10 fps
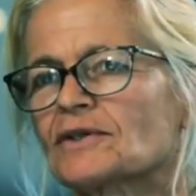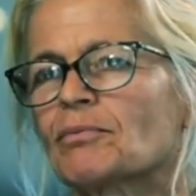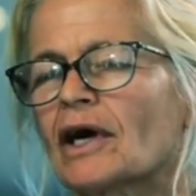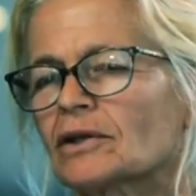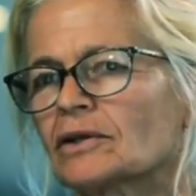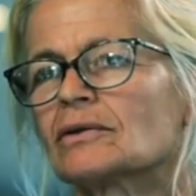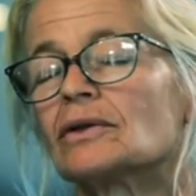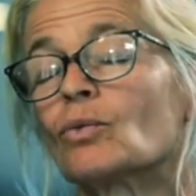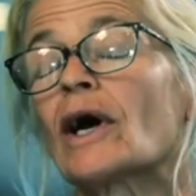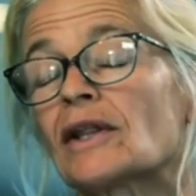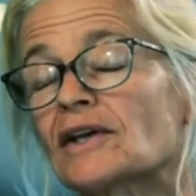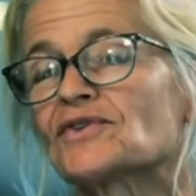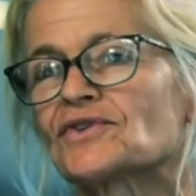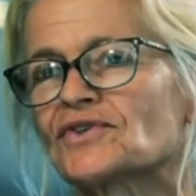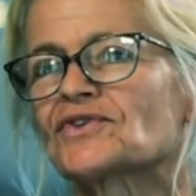about the way that's
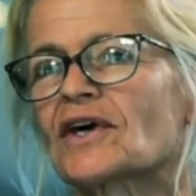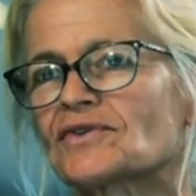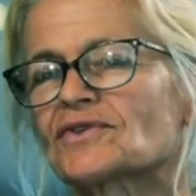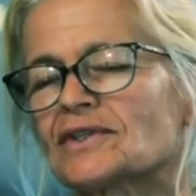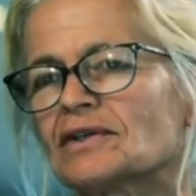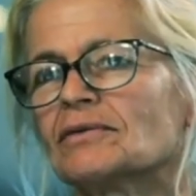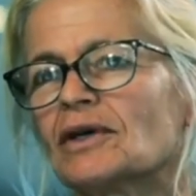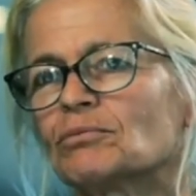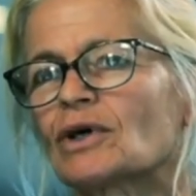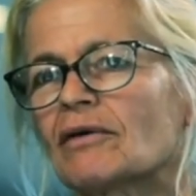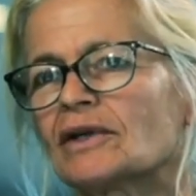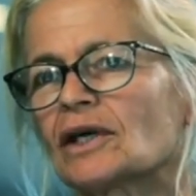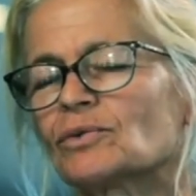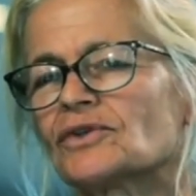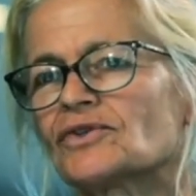discussed in, in private
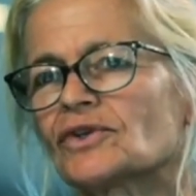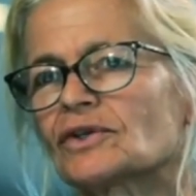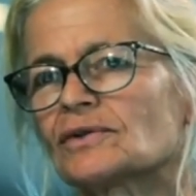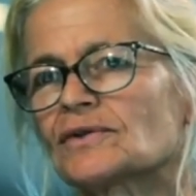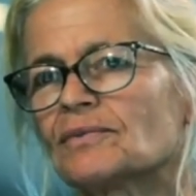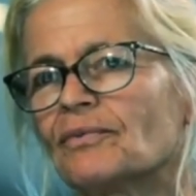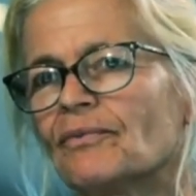equity circles?